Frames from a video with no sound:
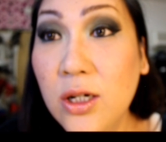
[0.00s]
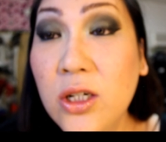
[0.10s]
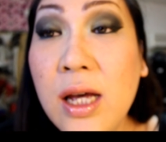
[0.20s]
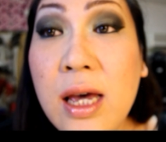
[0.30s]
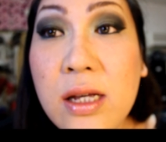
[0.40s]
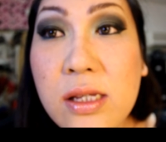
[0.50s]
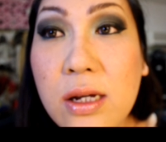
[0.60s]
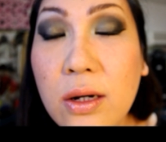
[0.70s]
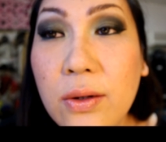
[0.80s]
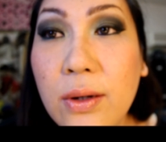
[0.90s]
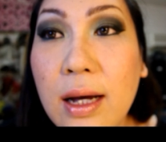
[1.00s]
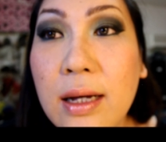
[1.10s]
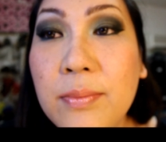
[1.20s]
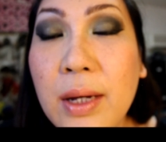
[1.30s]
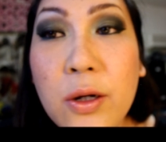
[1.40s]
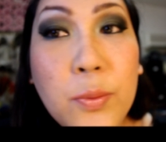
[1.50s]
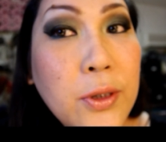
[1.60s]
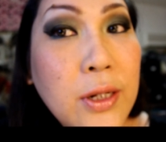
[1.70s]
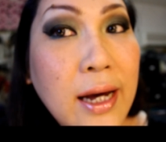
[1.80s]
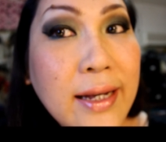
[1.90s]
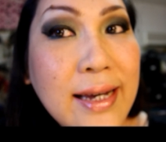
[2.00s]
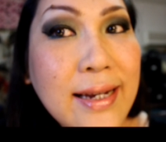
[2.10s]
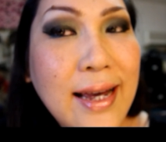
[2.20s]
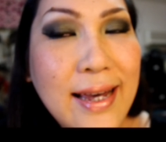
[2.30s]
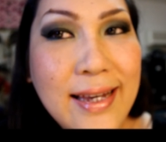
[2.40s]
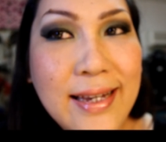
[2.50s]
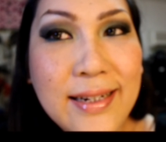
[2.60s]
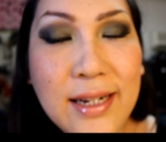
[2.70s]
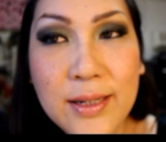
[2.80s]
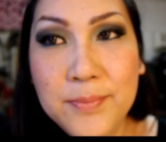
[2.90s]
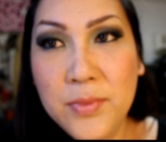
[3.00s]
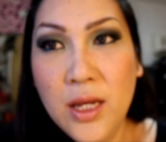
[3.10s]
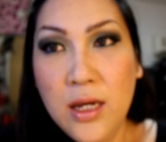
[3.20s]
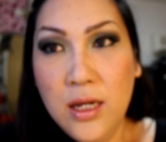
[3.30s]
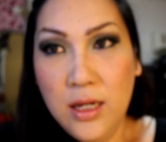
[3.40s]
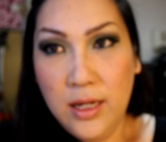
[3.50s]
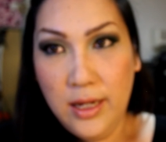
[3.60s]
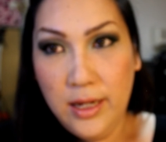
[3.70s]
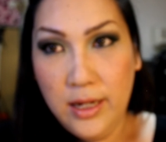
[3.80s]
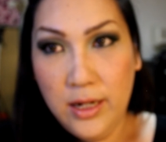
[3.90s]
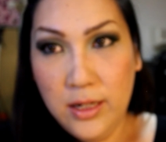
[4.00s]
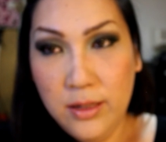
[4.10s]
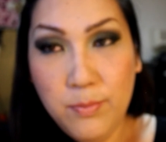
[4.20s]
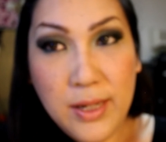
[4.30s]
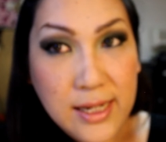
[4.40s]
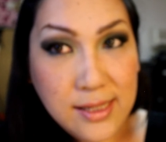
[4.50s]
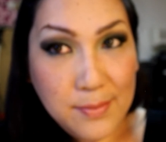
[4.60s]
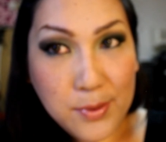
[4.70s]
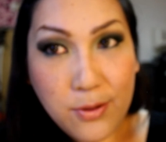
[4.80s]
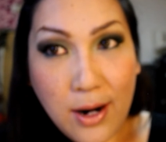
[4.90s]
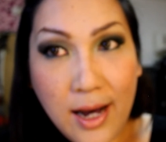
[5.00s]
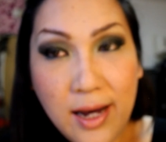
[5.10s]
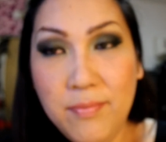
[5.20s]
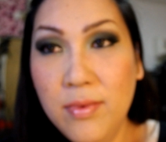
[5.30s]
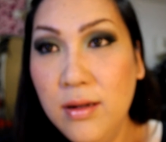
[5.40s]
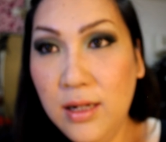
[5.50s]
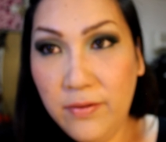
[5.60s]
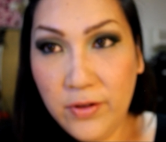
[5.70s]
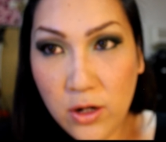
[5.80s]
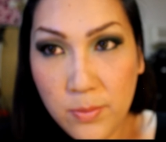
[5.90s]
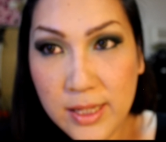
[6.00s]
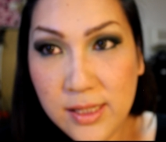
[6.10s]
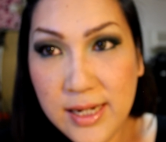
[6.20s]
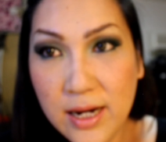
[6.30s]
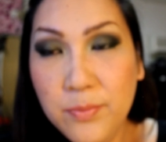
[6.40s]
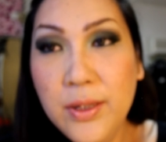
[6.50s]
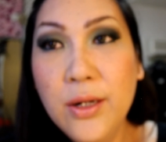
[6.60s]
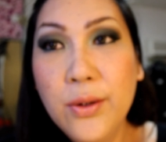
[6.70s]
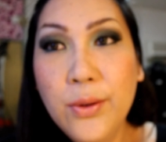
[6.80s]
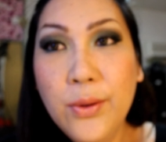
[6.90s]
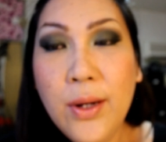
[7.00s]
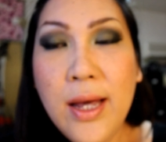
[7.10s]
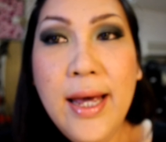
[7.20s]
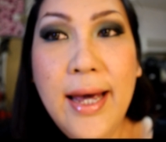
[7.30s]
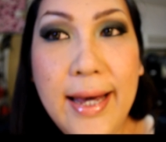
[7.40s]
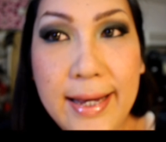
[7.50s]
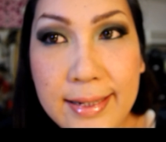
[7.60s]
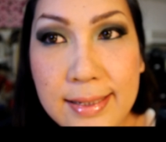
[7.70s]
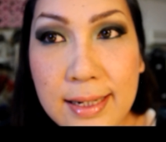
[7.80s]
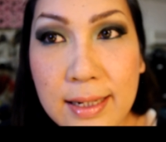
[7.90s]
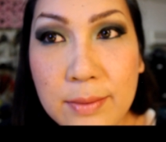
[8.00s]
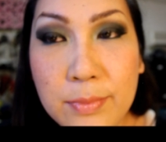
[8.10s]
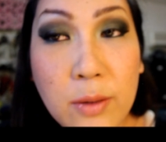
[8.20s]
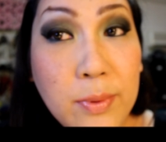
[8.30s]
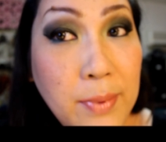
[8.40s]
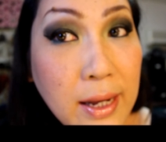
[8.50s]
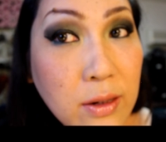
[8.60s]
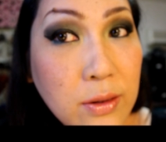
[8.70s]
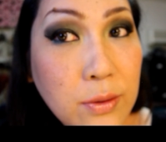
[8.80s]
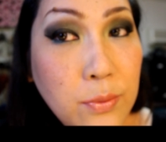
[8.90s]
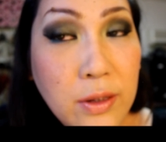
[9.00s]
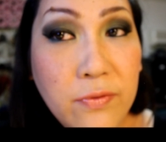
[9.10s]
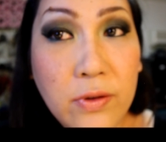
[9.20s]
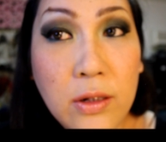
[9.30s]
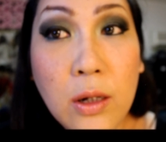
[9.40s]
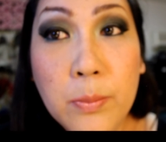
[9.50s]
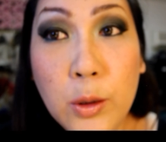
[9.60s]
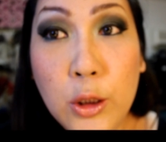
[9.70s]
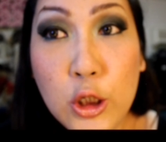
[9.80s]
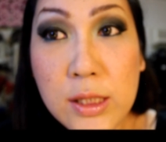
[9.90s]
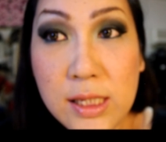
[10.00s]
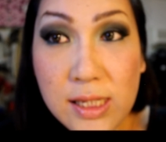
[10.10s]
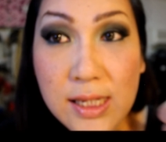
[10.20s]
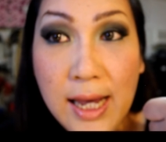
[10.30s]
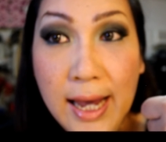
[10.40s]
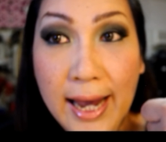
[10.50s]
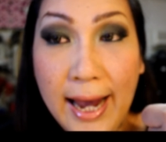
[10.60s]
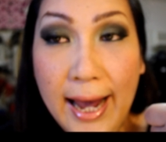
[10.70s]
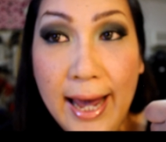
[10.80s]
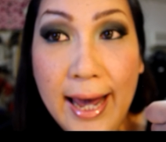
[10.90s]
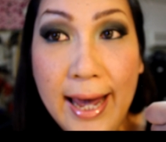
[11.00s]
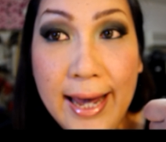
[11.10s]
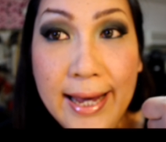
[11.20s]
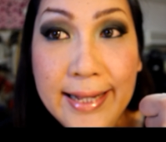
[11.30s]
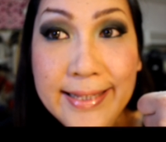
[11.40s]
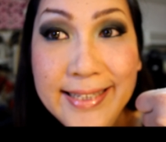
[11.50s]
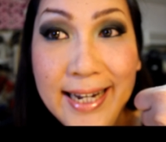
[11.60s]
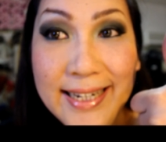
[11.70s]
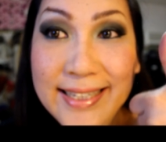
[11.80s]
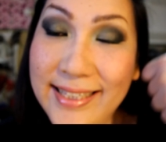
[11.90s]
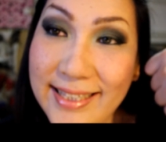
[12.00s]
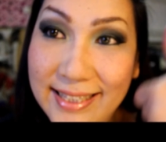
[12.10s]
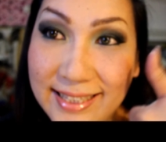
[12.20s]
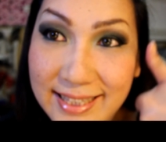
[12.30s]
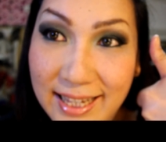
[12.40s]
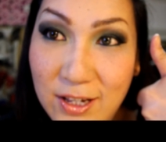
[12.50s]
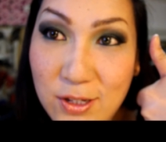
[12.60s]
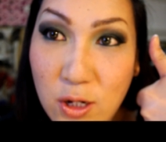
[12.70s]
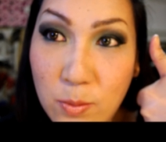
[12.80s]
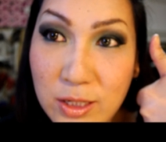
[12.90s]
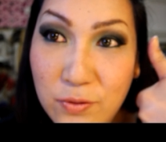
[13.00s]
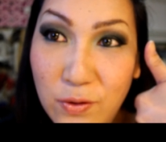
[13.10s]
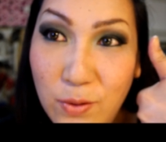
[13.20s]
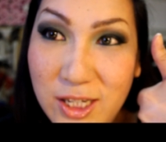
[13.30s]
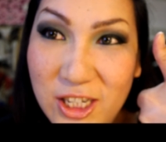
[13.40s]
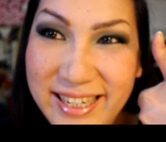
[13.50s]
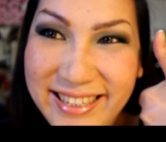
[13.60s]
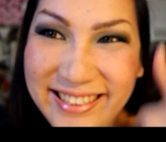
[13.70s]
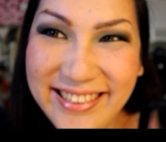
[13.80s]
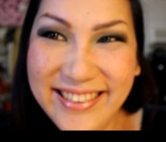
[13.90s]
look. So I hope you like it, and please subscribe, leave your comments down below, and I'll be back with a lot more looks. And thank you so much for watching.